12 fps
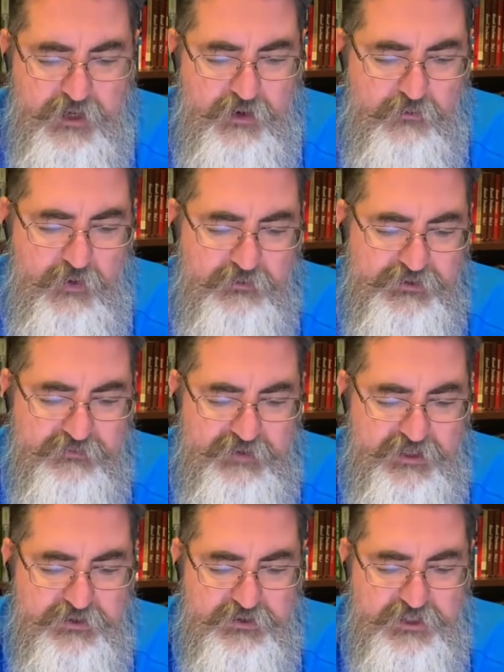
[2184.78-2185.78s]
What was a
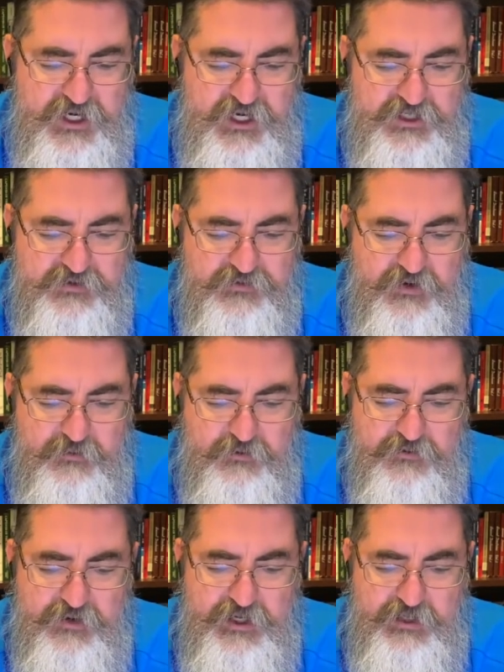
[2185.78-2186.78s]
major change from
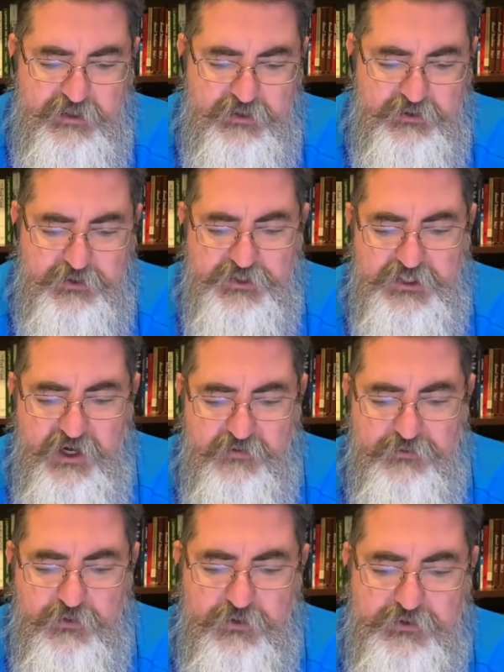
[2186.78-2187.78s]
Greek to
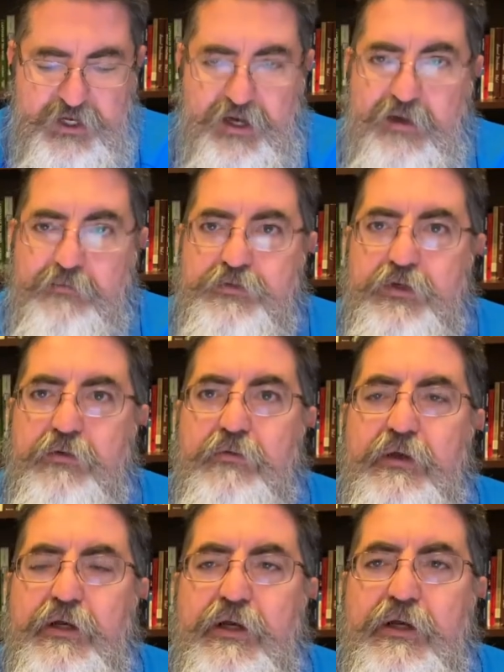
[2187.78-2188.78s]
self-rule time? So
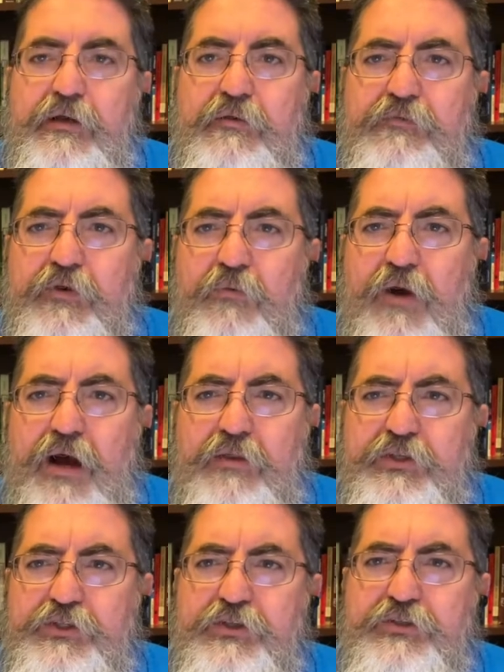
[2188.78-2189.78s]
for a while,
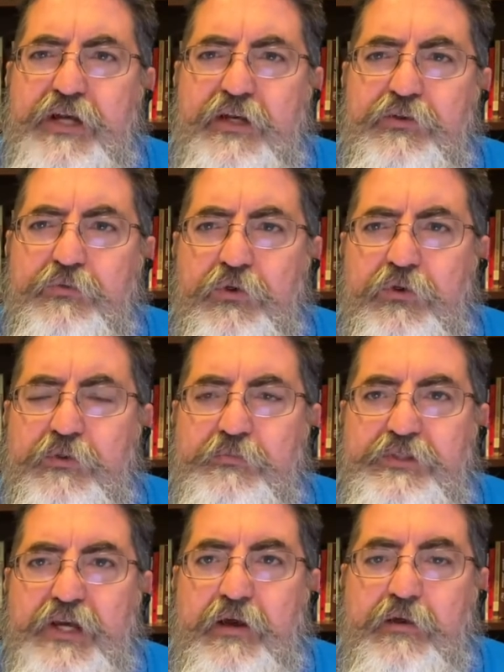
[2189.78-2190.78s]
the Jews got to rule
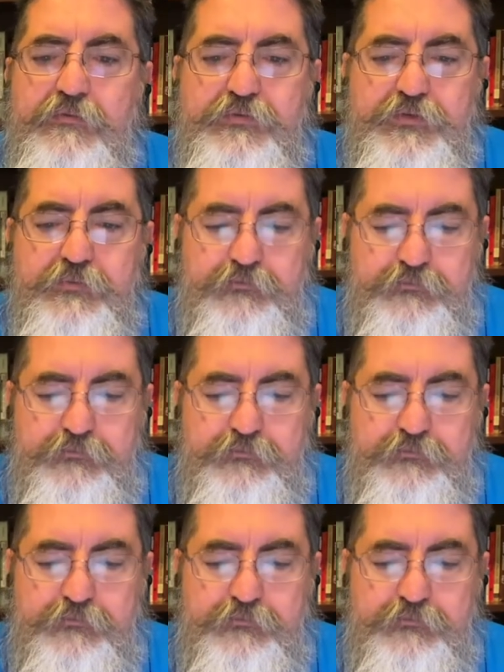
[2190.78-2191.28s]
themselves.